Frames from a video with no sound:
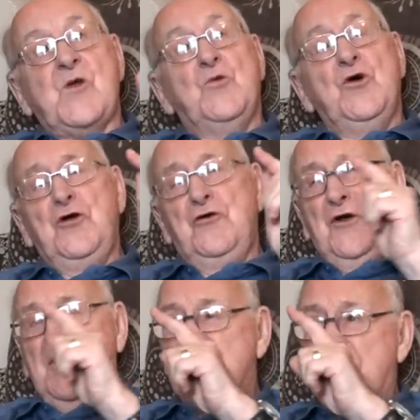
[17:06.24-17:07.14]

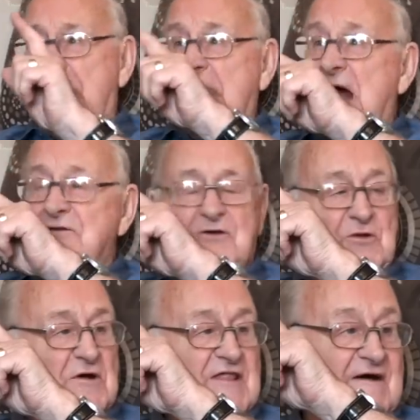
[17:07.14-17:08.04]
I don't know
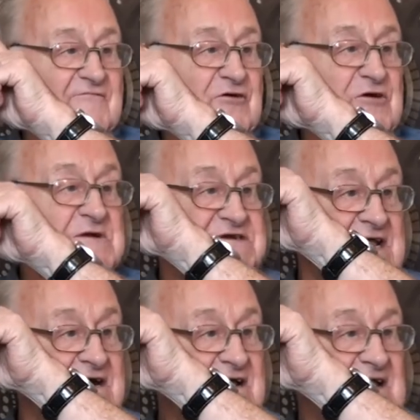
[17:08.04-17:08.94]
what that firm is
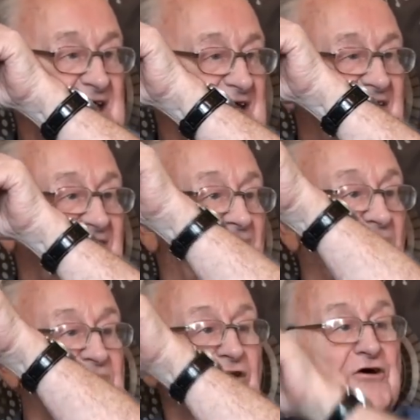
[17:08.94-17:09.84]
now.
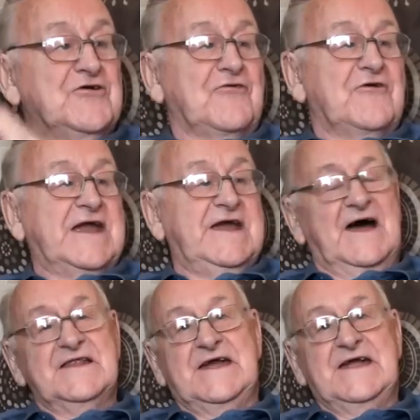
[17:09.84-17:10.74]
On corner Red
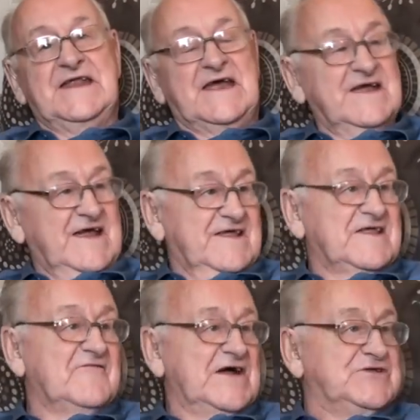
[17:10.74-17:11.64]
Cat Lane.
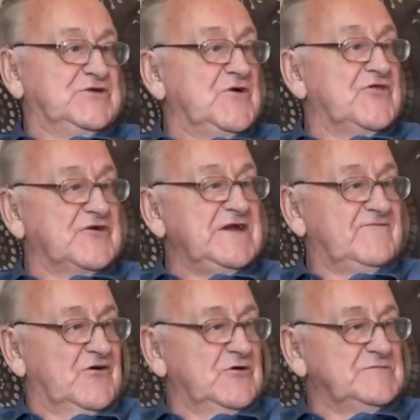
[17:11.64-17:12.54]
They've had two or three firms.